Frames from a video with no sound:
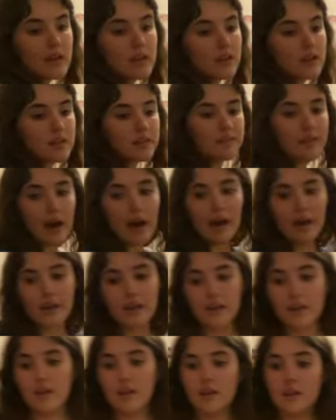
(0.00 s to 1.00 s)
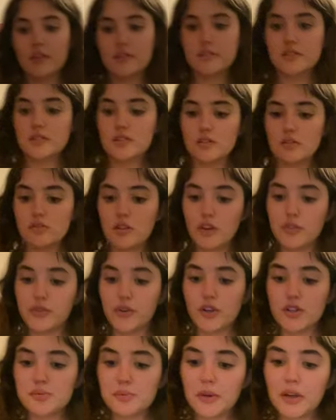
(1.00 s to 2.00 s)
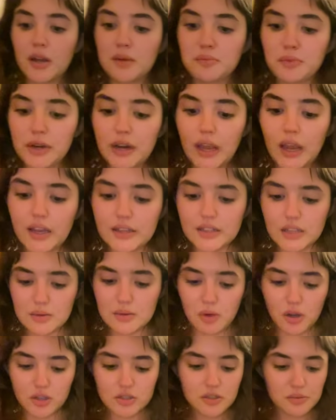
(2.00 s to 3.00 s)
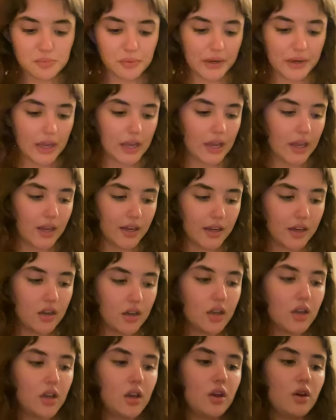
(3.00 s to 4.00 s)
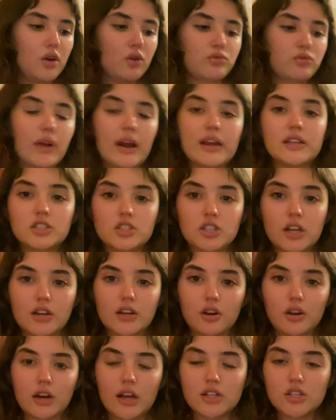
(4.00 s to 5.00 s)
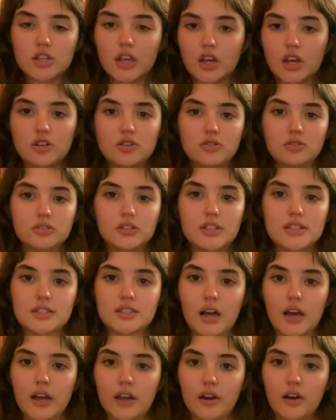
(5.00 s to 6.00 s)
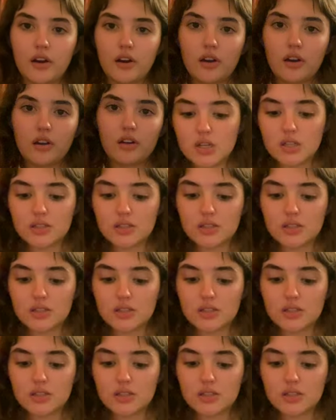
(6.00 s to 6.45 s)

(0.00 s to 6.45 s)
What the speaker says: that is the first book I'm bringing, and then I'm also bringing Race, Gender, and Educational Desire.